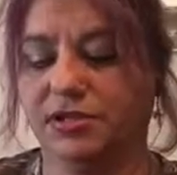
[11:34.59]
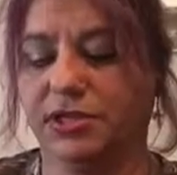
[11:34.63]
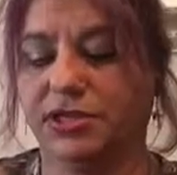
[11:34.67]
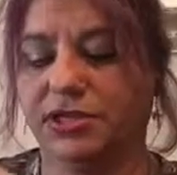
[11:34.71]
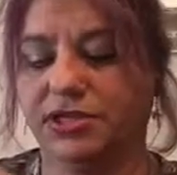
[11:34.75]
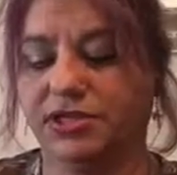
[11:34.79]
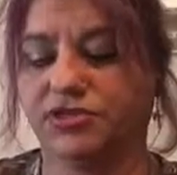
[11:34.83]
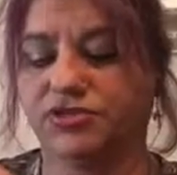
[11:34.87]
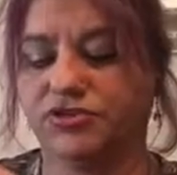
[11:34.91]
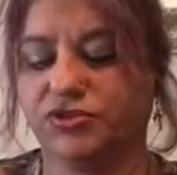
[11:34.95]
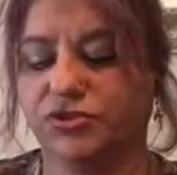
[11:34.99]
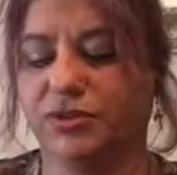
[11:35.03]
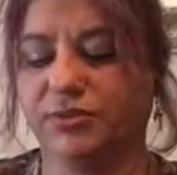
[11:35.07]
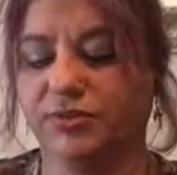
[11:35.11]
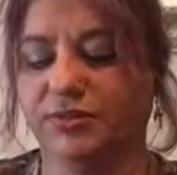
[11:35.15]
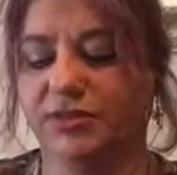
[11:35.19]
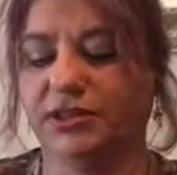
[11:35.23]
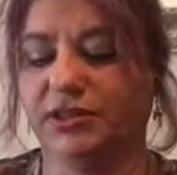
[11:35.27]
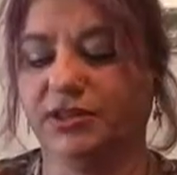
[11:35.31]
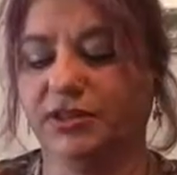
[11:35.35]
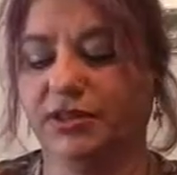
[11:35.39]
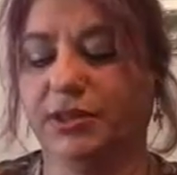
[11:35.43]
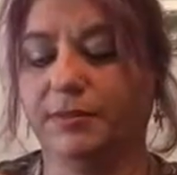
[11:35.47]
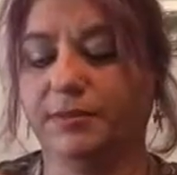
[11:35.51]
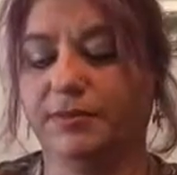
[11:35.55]
extremely
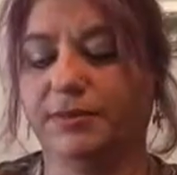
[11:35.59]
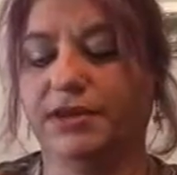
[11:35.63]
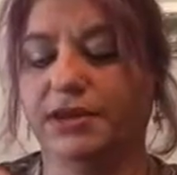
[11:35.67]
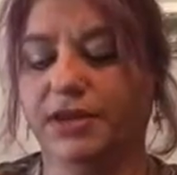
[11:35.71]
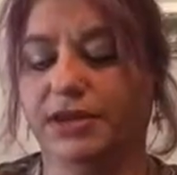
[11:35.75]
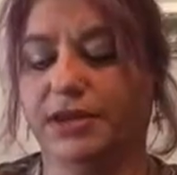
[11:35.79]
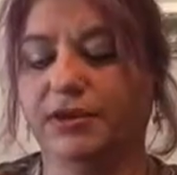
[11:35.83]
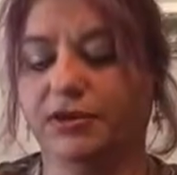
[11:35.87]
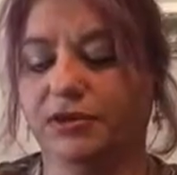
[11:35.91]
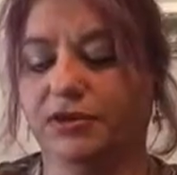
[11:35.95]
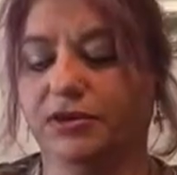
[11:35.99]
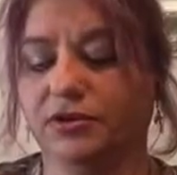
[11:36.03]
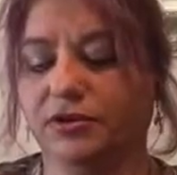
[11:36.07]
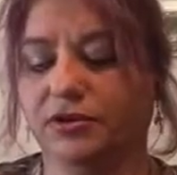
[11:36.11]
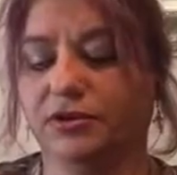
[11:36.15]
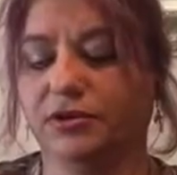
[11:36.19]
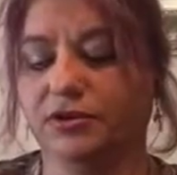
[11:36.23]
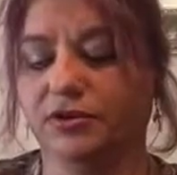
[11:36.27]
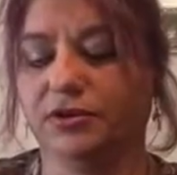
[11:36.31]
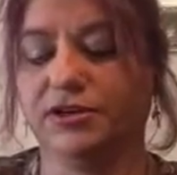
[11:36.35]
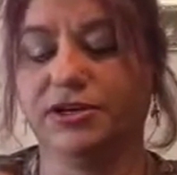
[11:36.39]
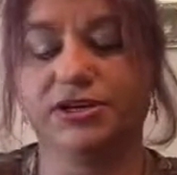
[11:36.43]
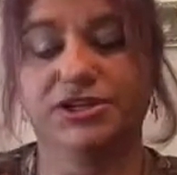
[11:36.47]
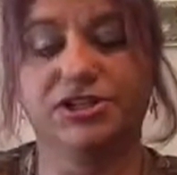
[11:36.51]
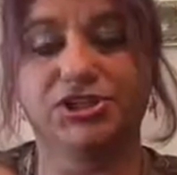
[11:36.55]
lumpy
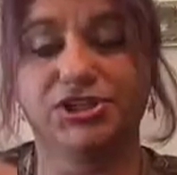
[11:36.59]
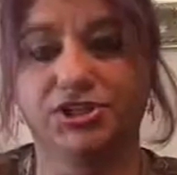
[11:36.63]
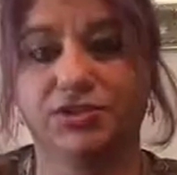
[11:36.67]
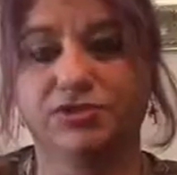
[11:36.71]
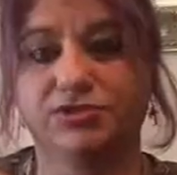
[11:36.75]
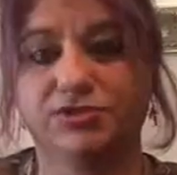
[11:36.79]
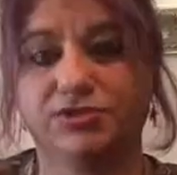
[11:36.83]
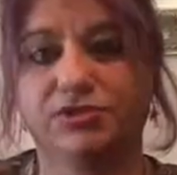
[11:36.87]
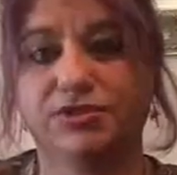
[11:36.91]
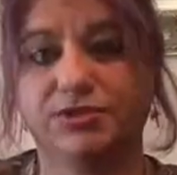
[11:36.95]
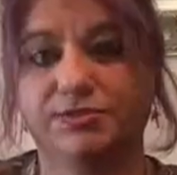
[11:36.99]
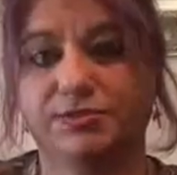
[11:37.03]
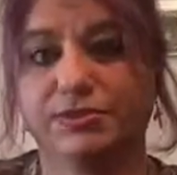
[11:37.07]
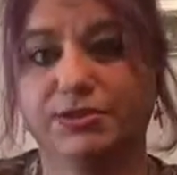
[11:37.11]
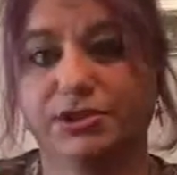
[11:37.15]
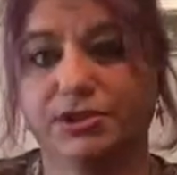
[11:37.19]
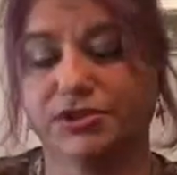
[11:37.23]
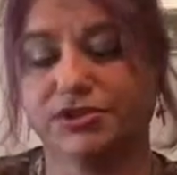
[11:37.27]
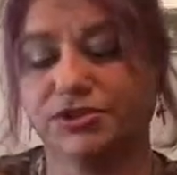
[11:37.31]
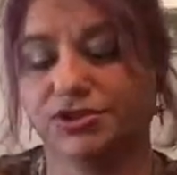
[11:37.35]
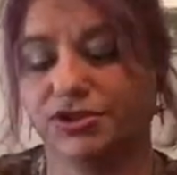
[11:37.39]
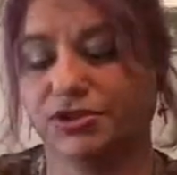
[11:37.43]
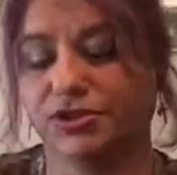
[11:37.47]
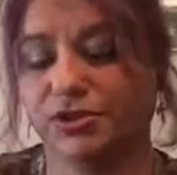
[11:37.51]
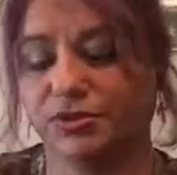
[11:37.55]
or issues,
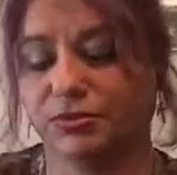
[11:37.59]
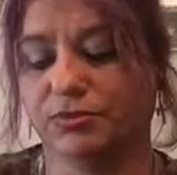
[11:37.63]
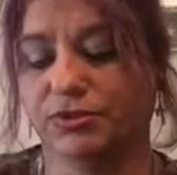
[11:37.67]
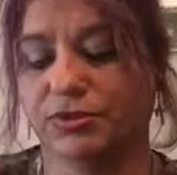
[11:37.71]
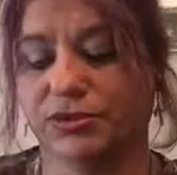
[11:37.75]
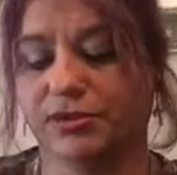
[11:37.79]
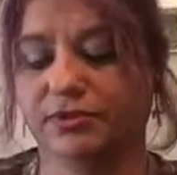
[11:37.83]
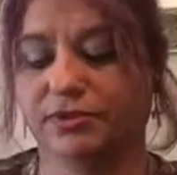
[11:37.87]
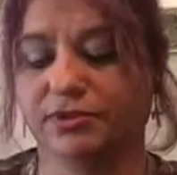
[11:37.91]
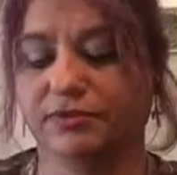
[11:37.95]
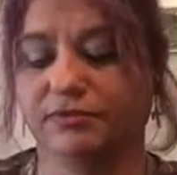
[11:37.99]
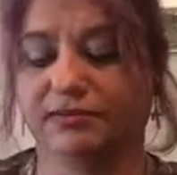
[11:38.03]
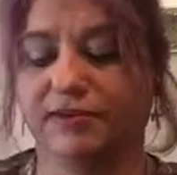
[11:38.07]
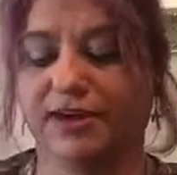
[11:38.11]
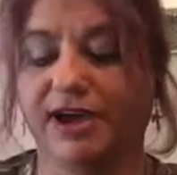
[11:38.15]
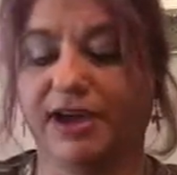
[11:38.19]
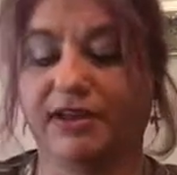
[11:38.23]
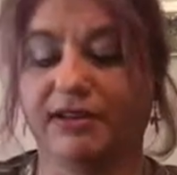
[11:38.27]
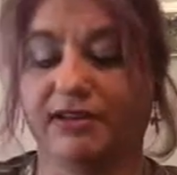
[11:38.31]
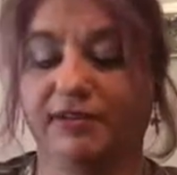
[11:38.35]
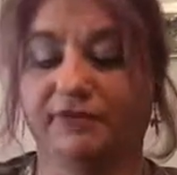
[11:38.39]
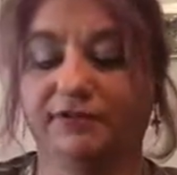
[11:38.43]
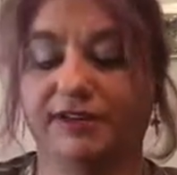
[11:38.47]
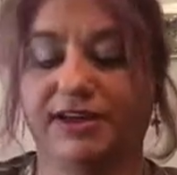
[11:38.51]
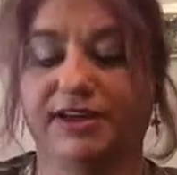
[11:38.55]
because you don't want to have to
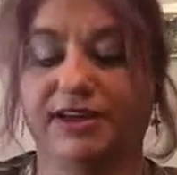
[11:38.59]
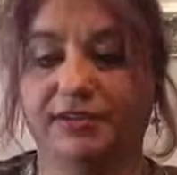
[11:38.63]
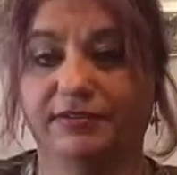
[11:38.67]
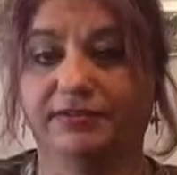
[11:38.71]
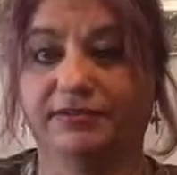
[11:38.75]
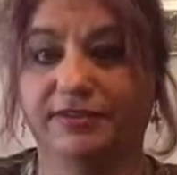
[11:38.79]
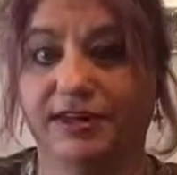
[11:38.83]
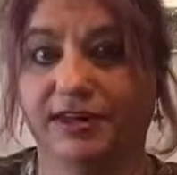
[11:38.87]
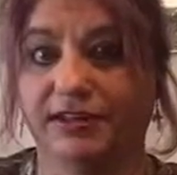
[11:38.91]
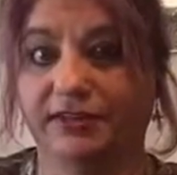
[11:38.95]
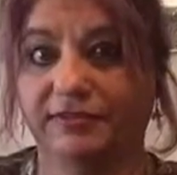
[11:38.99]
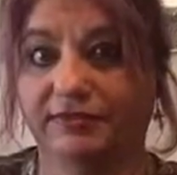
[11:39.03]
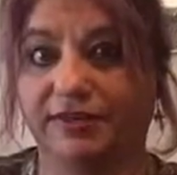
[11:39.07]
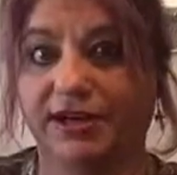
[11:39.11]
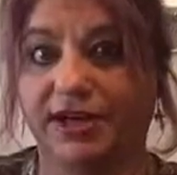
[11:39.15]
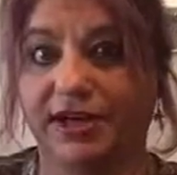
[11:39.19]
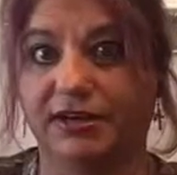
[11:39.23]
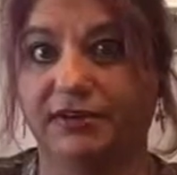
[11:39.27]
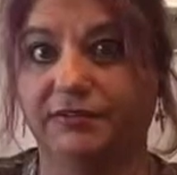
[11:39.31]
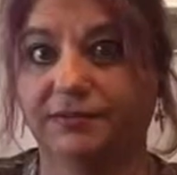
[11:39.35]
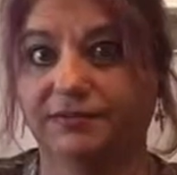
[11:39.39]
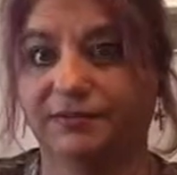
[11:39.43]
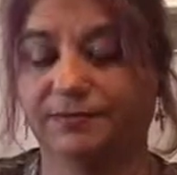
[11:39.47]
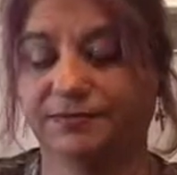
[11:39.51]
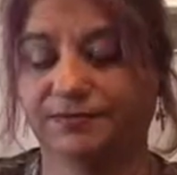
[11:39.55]
file and file and file and
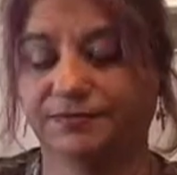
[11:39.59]
file.